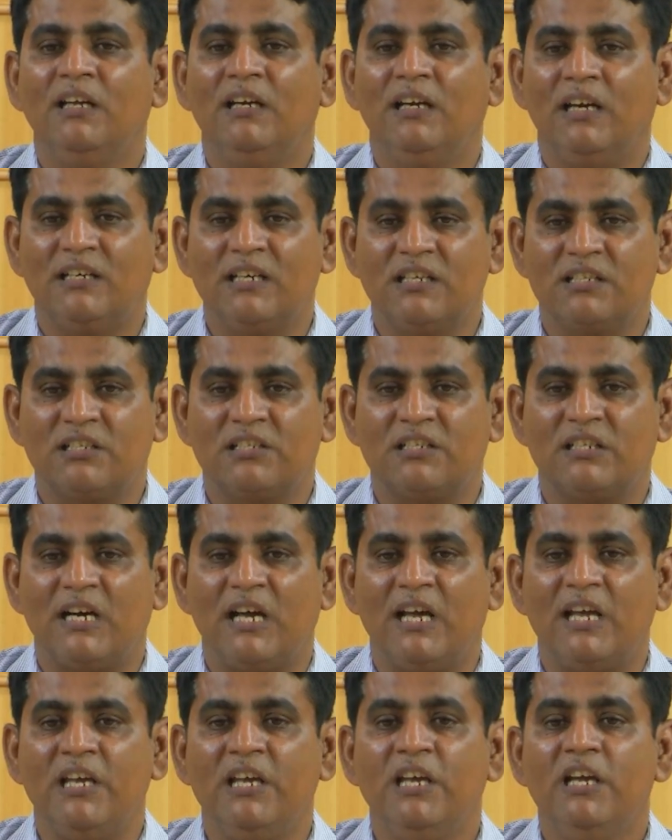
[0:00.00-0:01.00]
let us
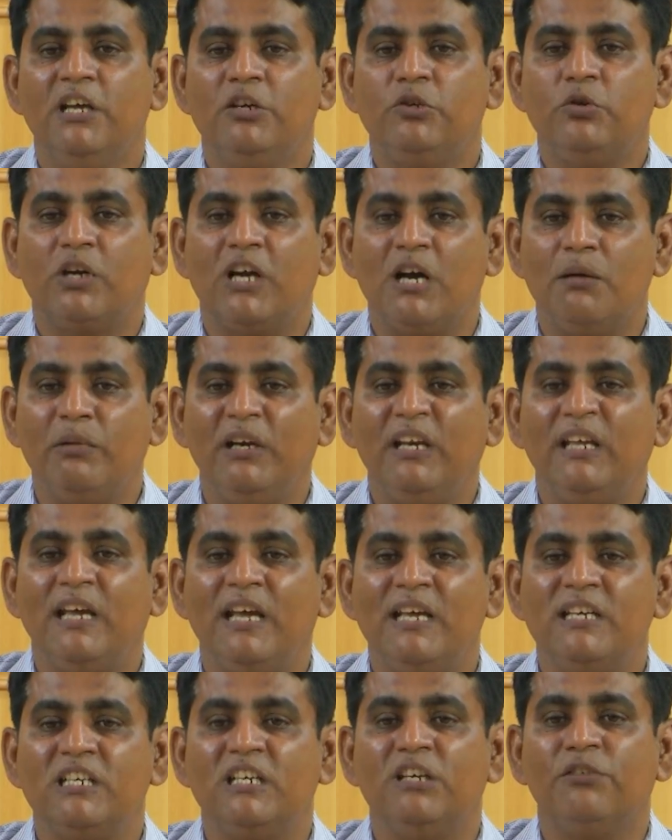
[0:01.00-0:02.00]
try to
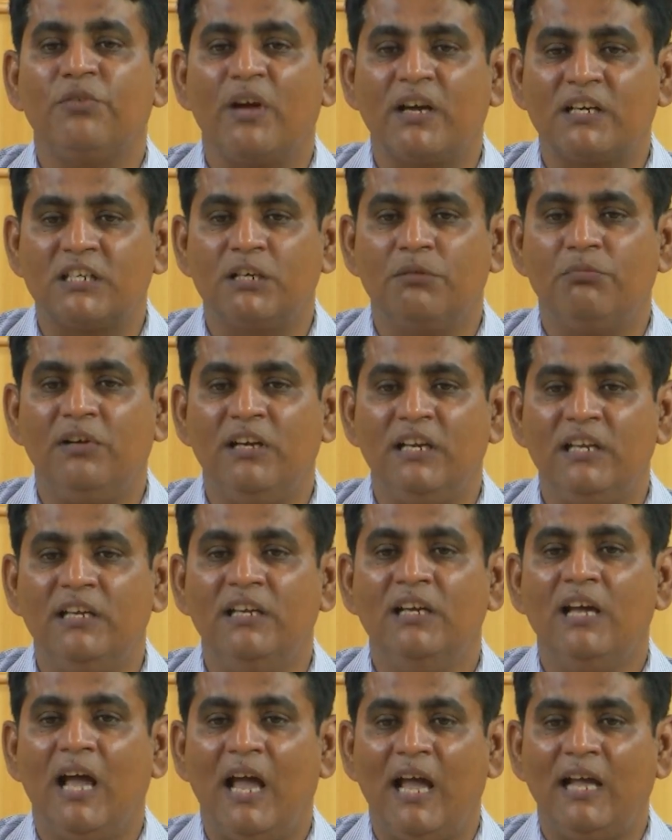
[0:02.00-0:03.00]
communicate
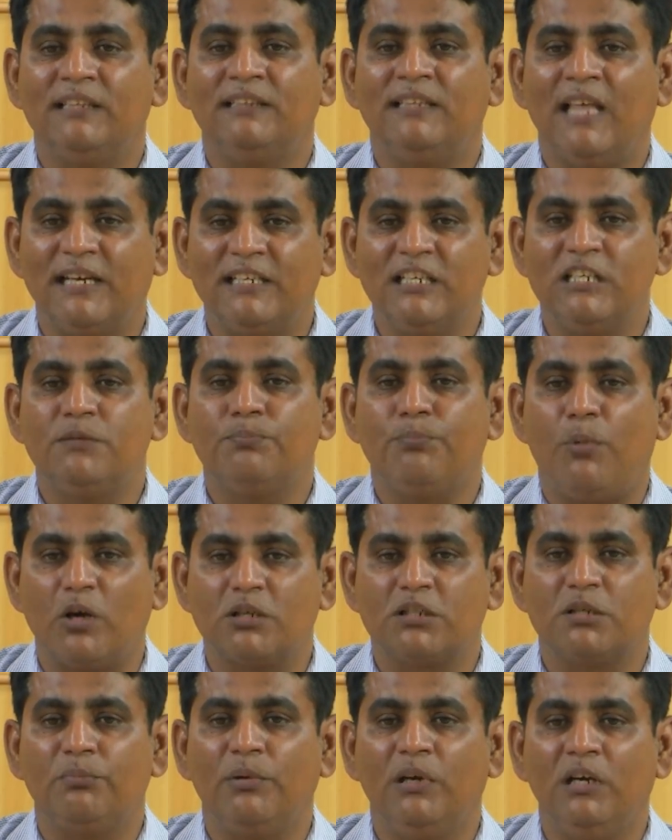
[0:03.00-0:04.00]
effectively, and that is
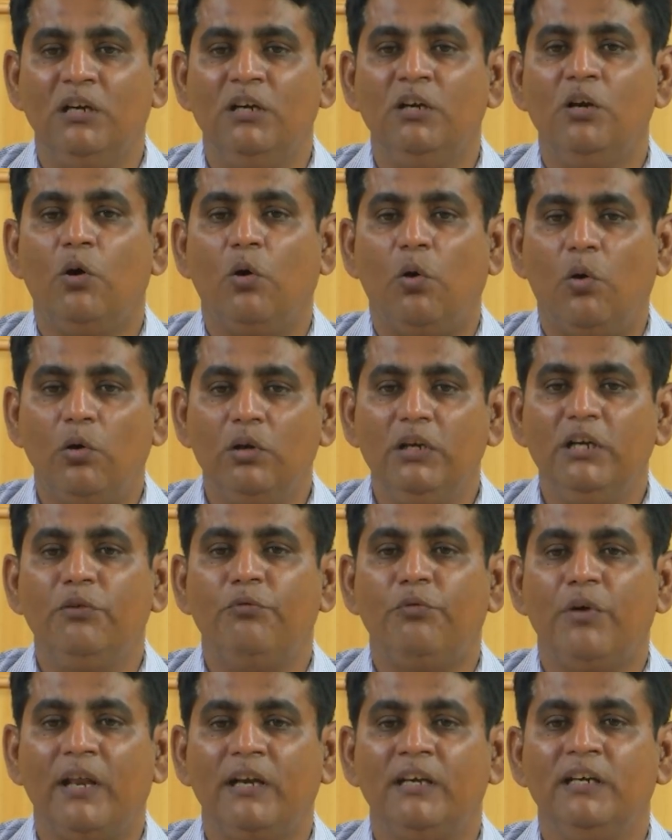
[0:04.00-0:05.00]
possible only
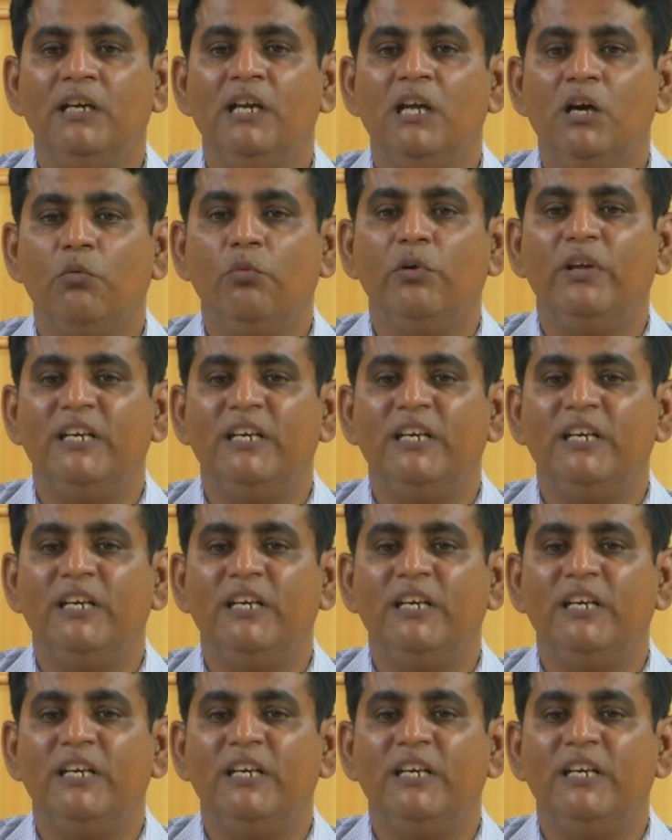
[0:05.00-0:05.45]
when we